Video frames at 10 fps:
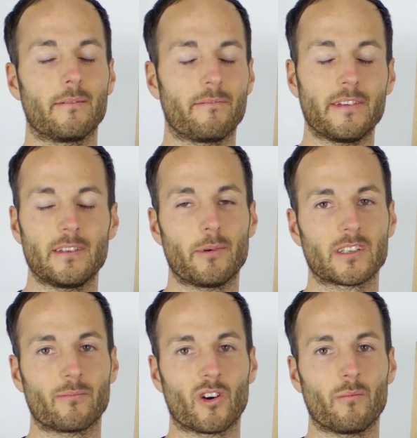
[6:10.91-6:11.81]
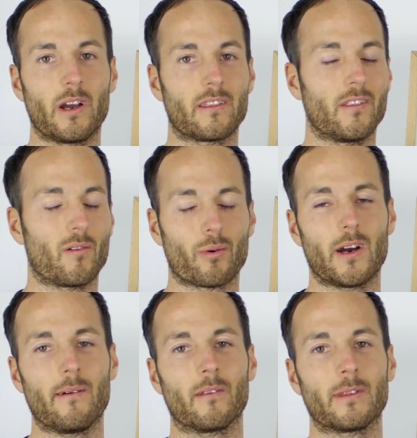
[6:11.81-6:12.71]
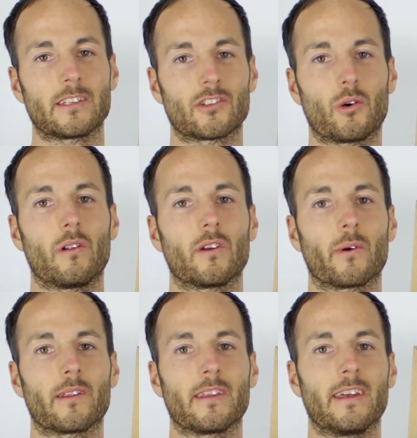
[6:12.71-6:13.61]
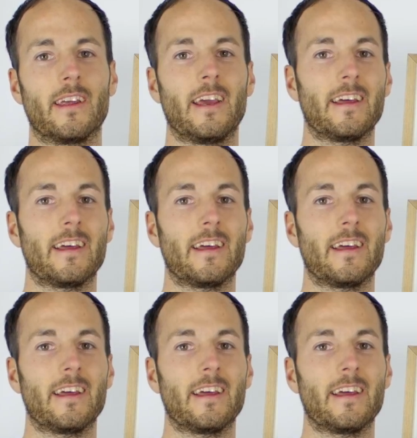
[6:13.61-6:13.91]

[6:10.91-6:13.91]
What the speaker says: 50 bucks more a month, no problem. That's totally worth it.